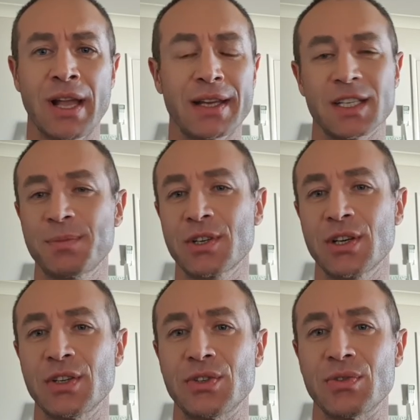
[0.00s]

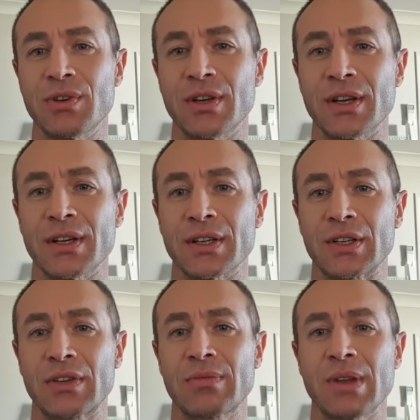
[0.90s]
Especially during
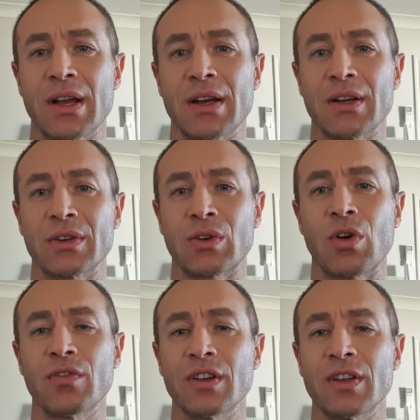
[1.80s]

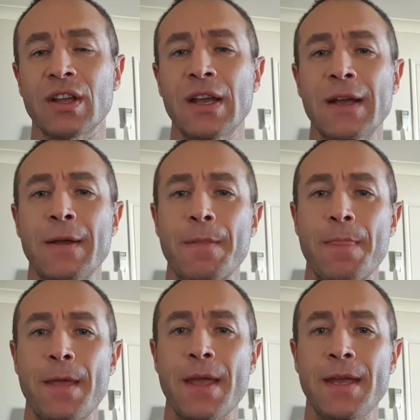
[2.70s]
COVID,
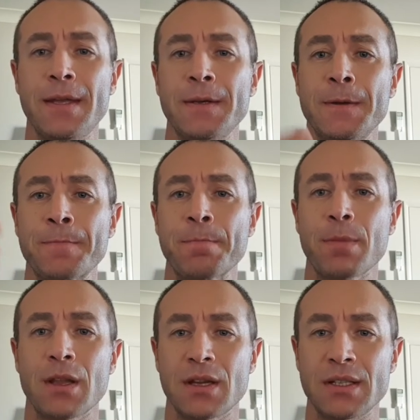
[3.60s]
they
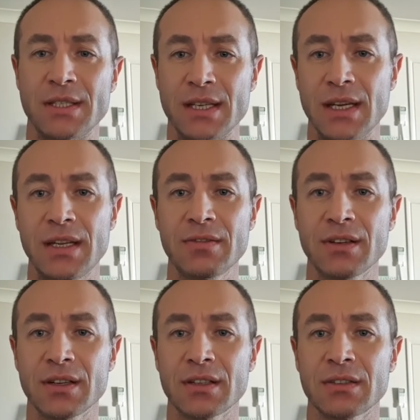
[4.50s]

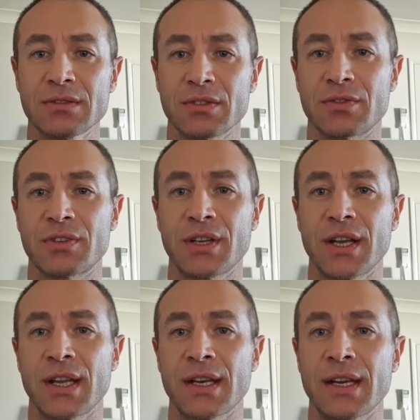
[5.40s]
deliver for free
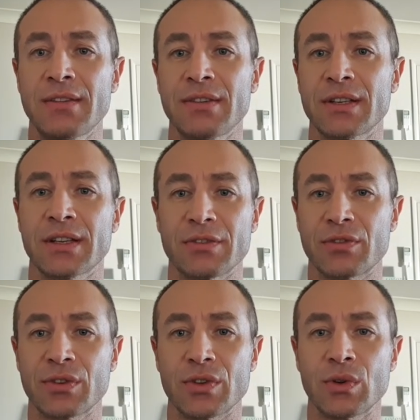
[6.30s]
and leave it at the
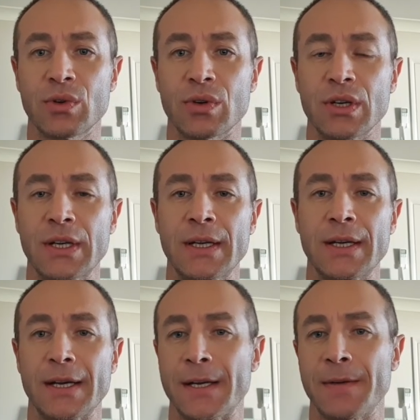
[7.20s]
front door.
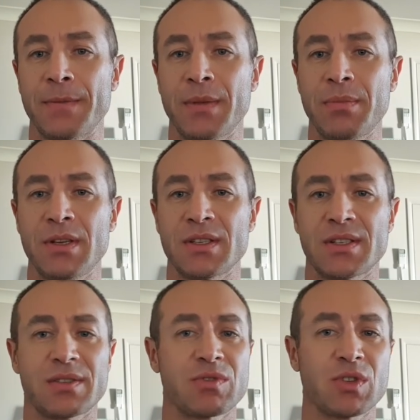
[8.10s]
That
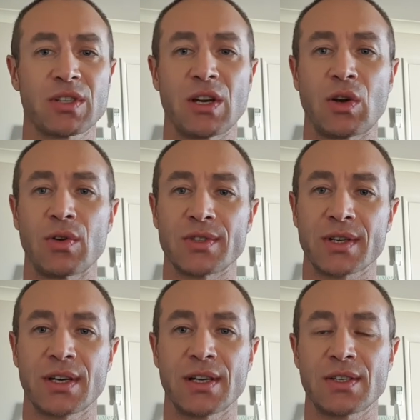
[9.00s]
means totally
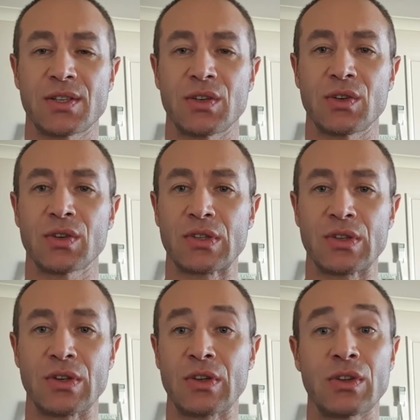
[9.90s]
contactless. You
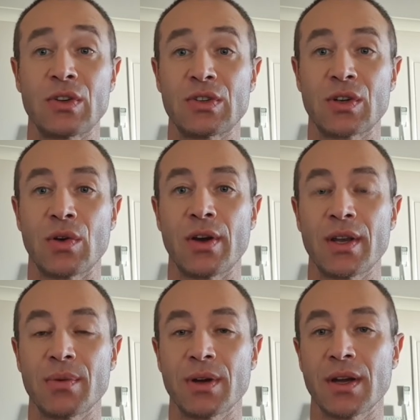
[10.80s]
don't need to go
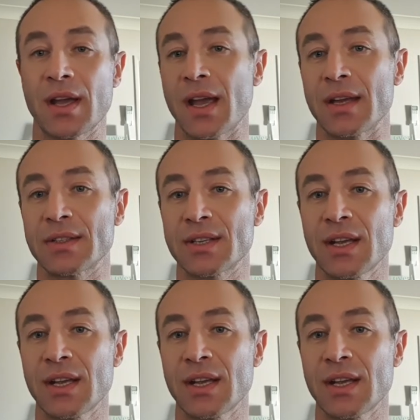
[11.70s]
anywhere, and